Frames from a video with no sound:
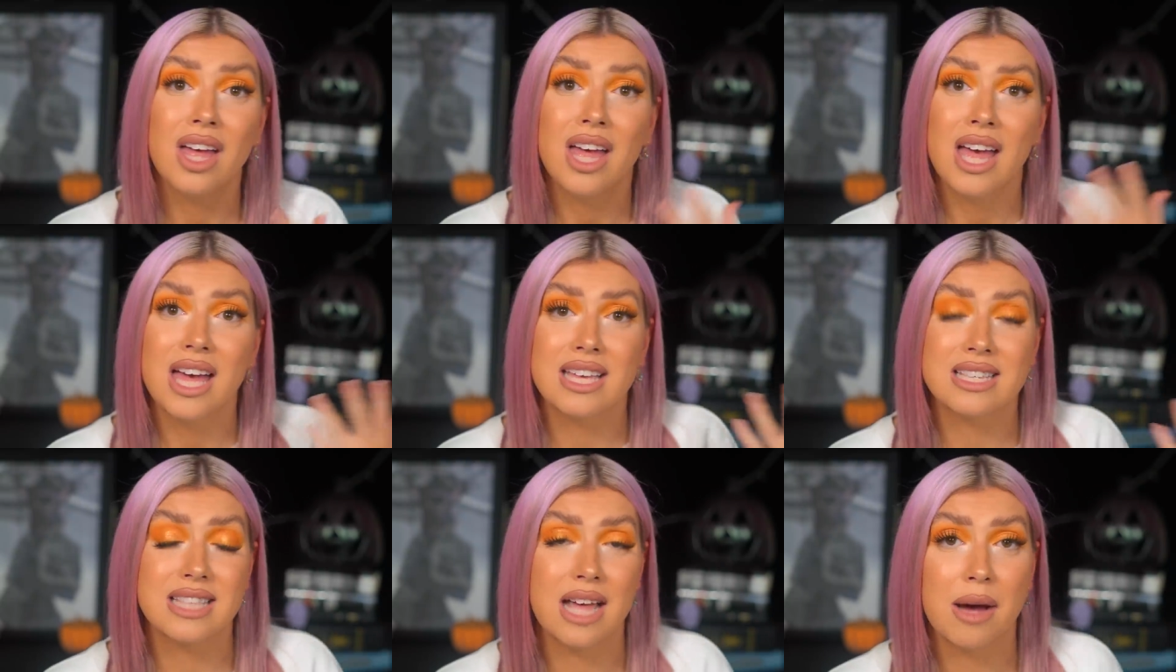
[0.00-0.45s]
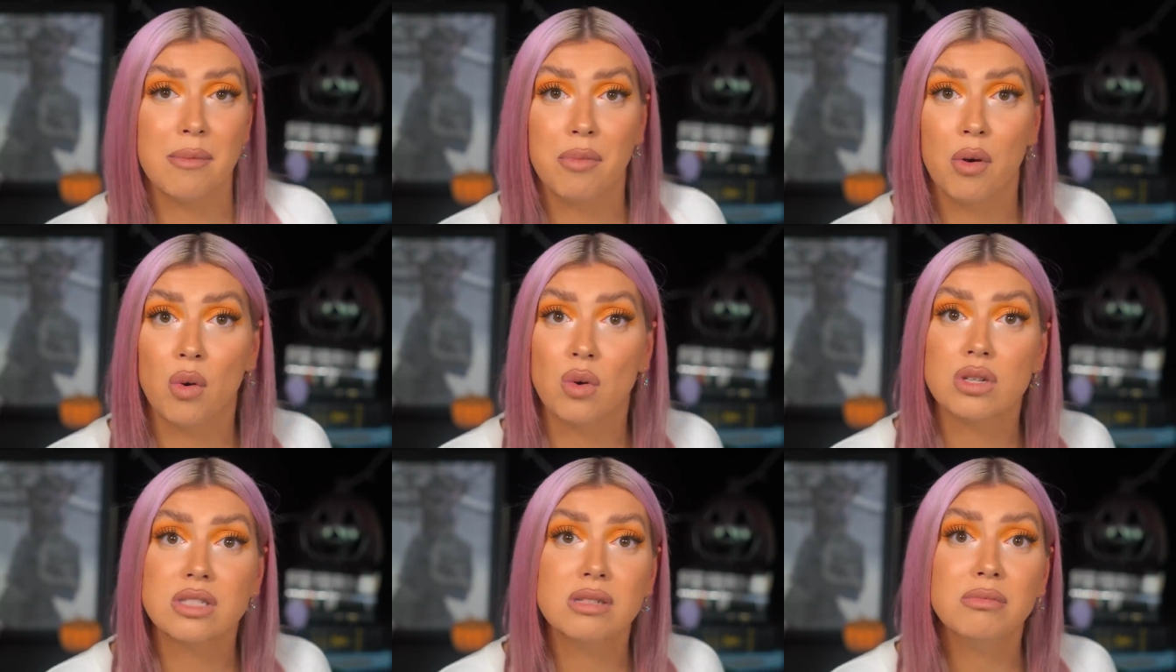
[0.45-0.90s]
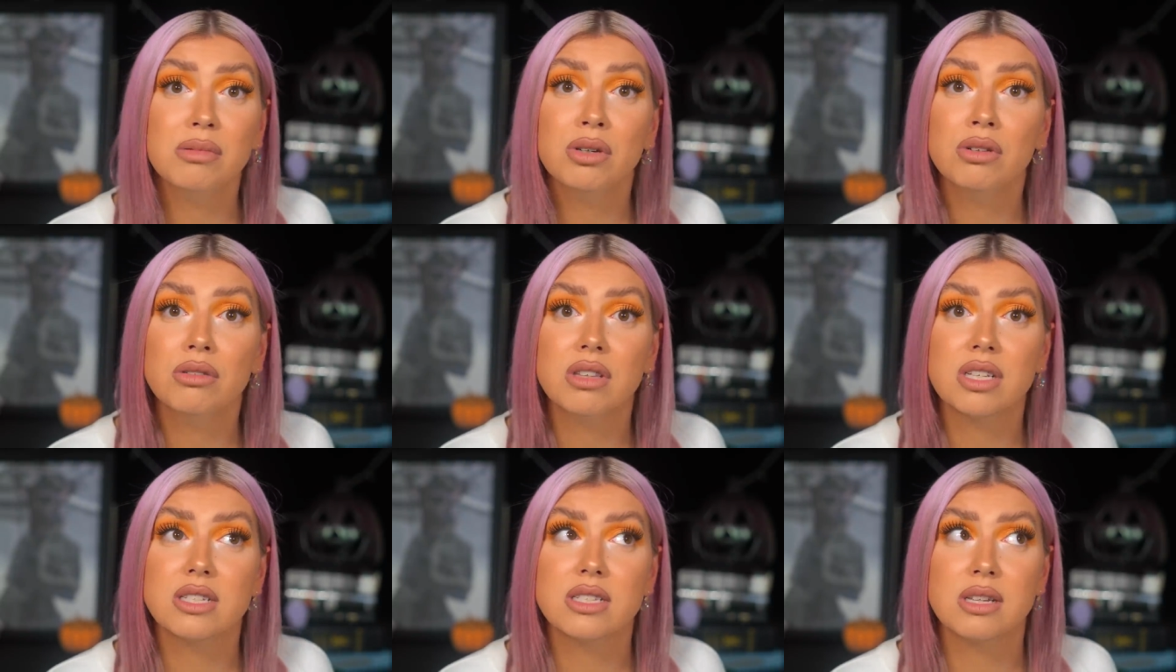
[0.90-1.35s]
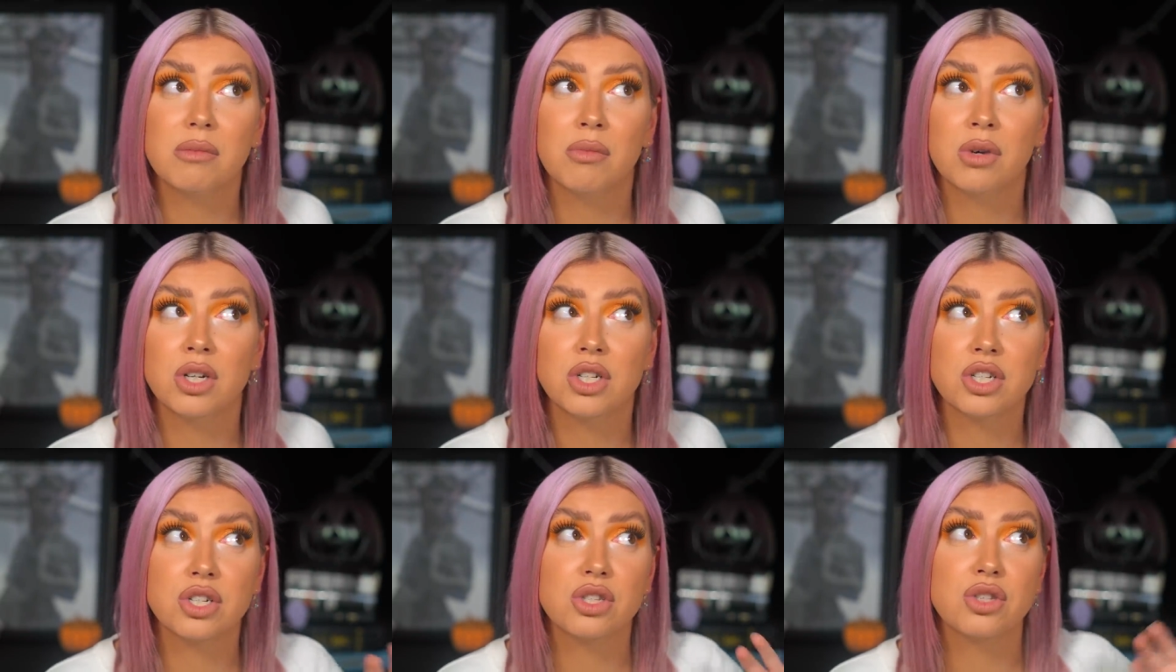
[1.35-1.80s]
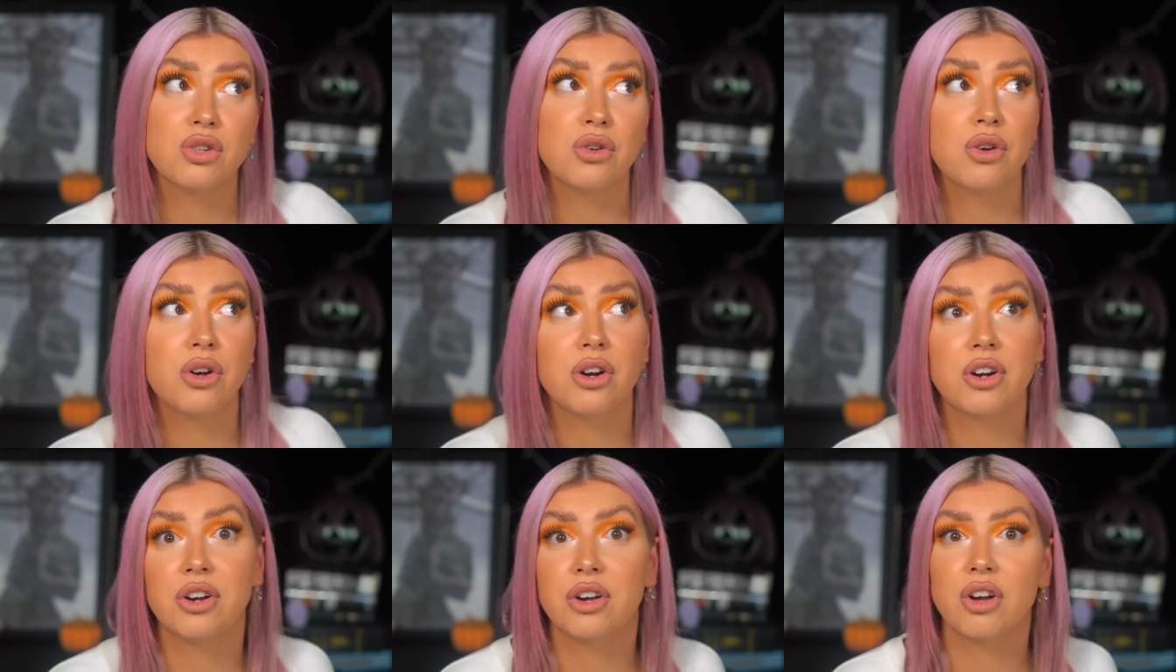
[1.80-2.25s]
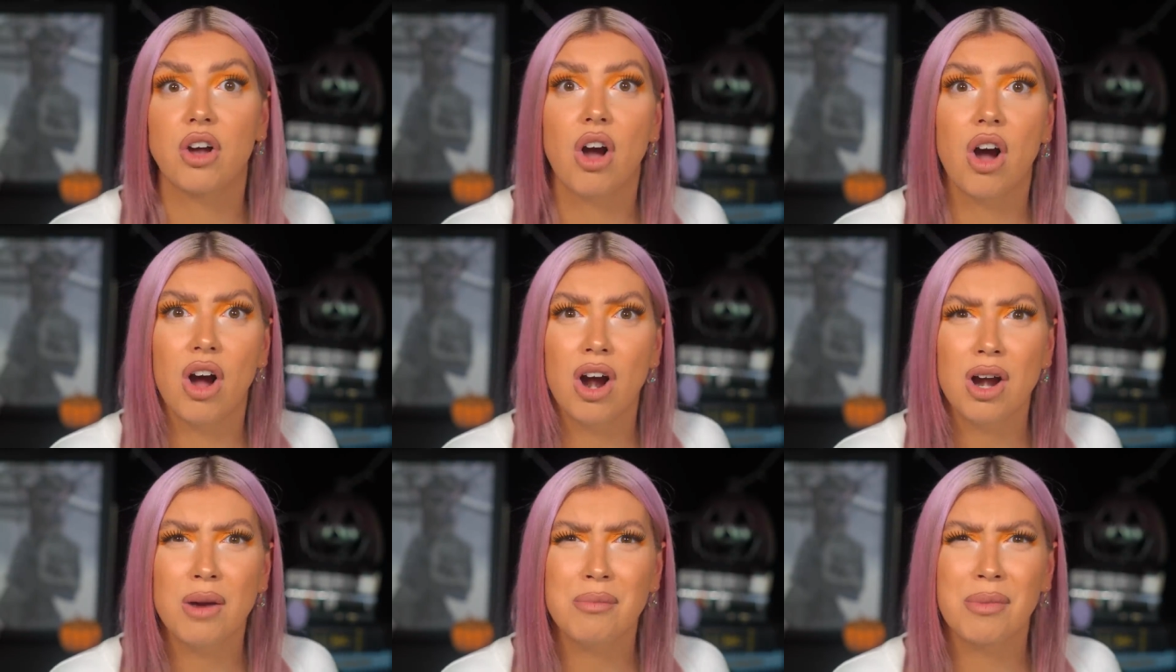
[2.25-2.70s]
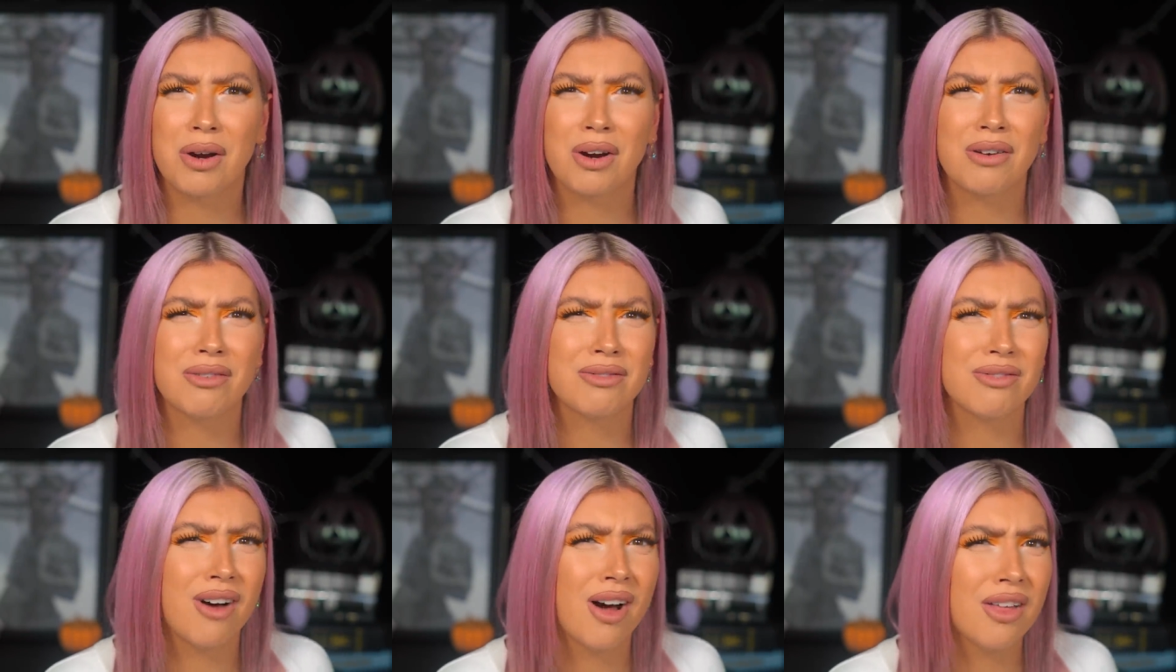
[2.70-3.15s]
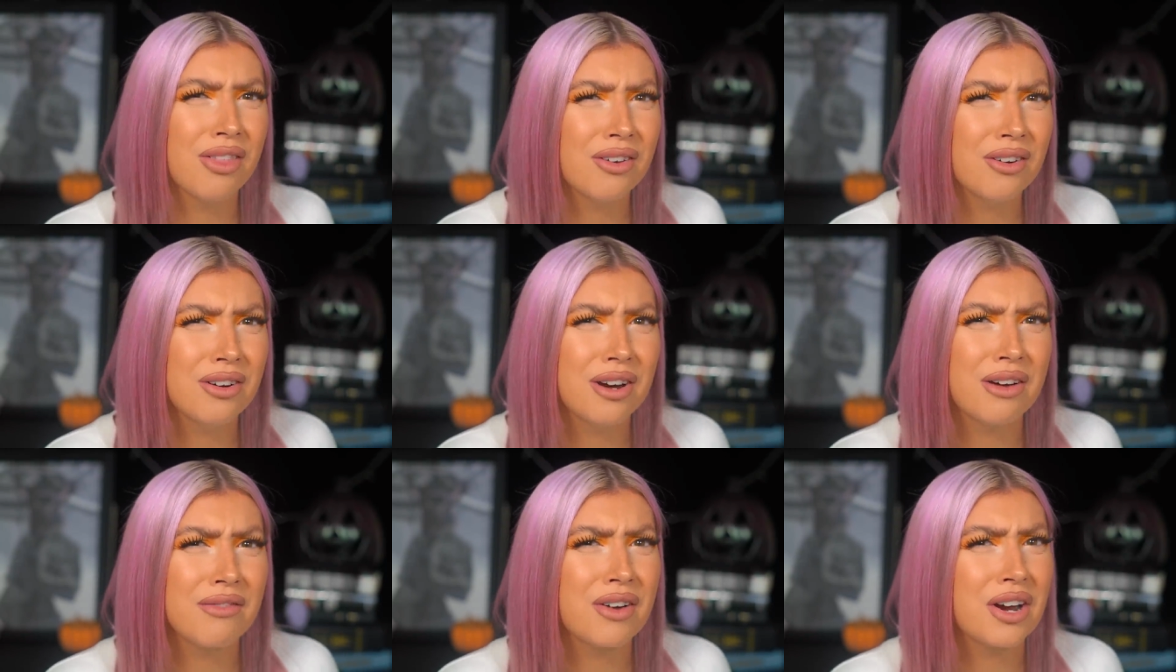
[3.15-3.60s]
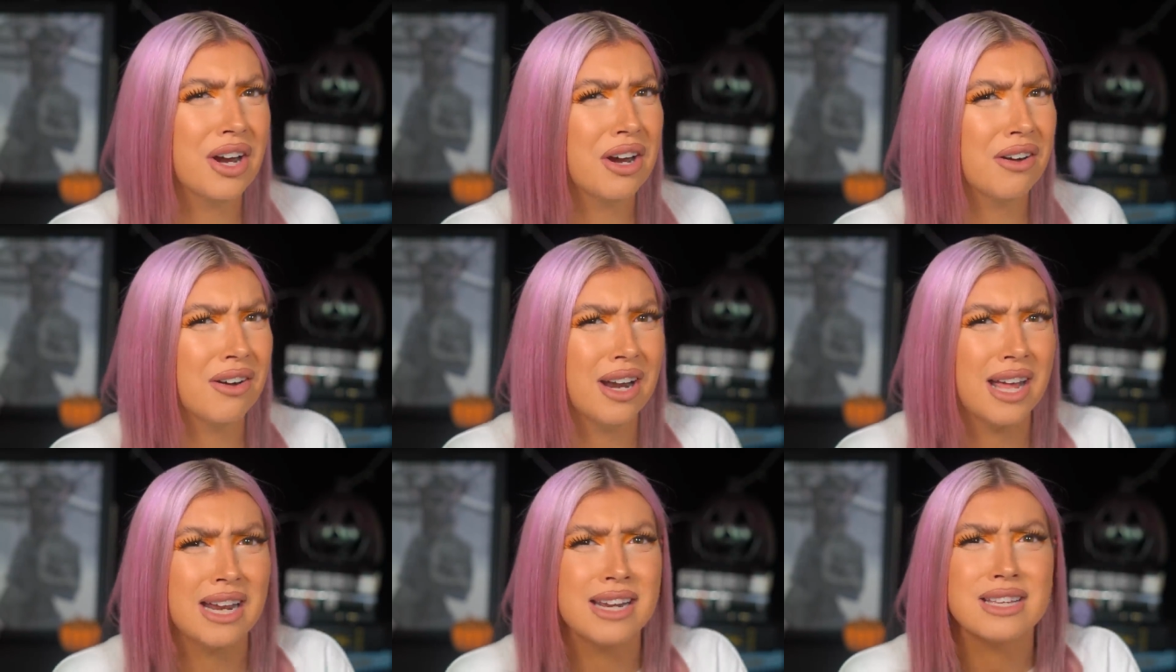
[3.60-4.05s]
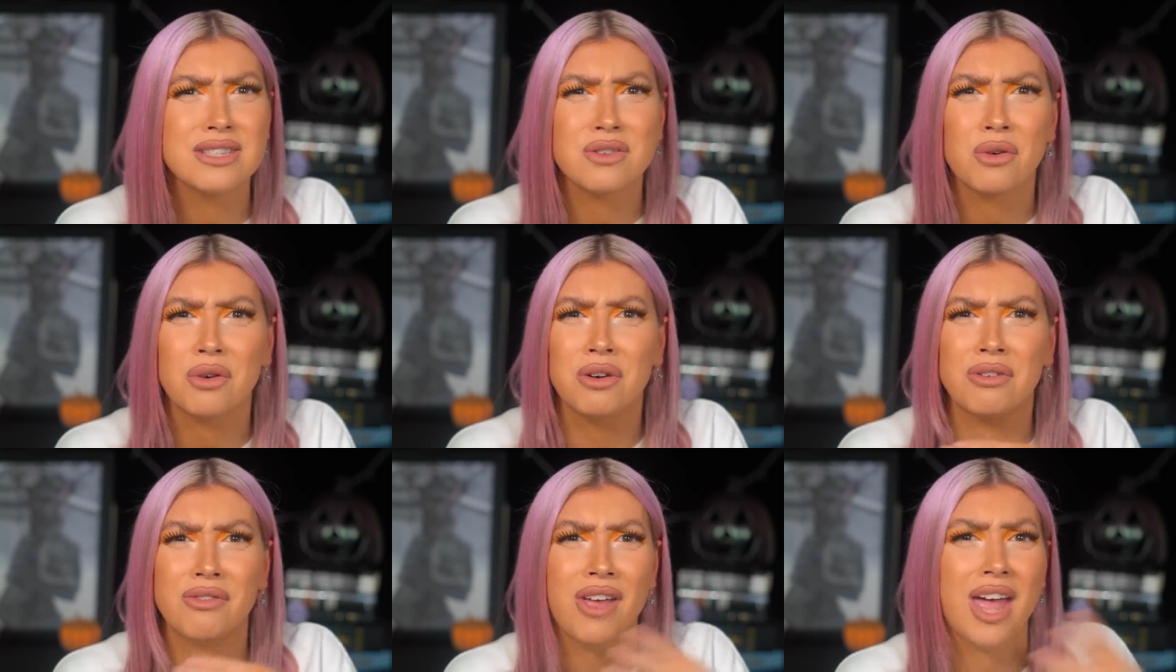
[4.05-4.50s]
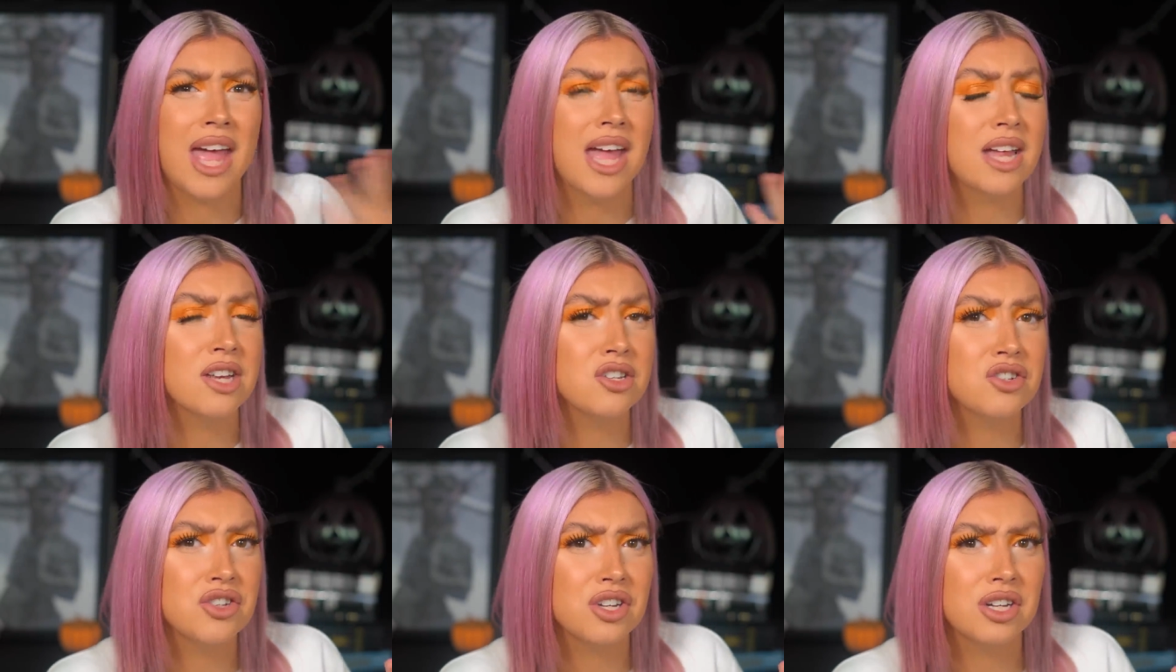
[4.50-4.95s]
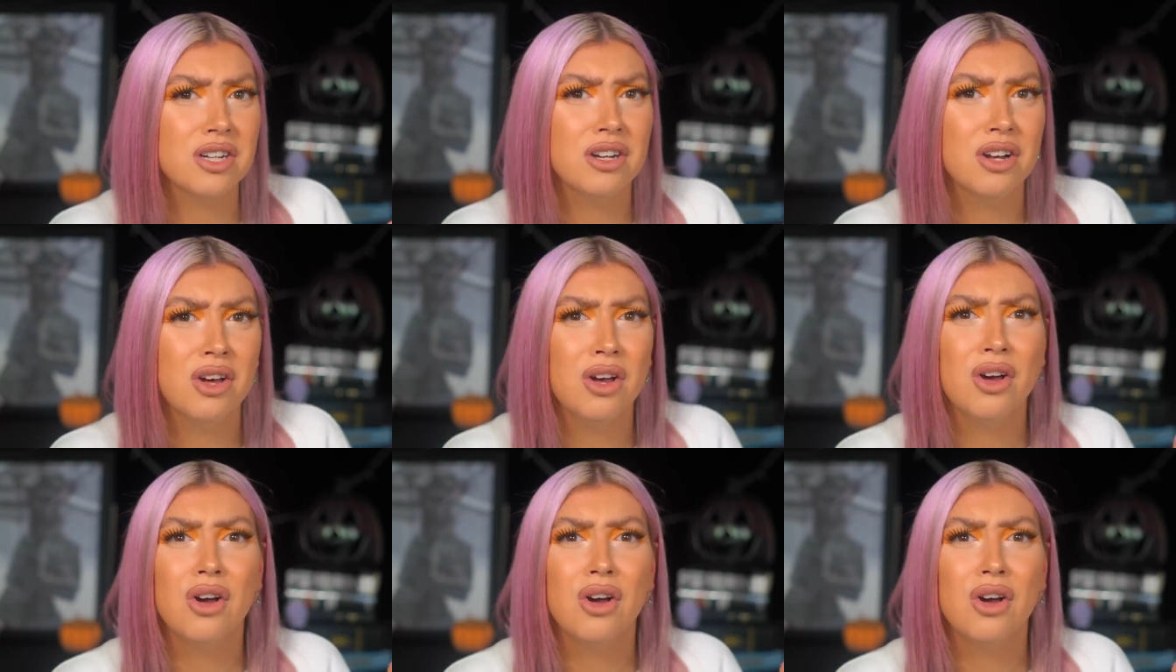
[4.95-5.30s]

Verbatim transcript: is that possible that someone just threw her in a car but her father never heard any sort of engine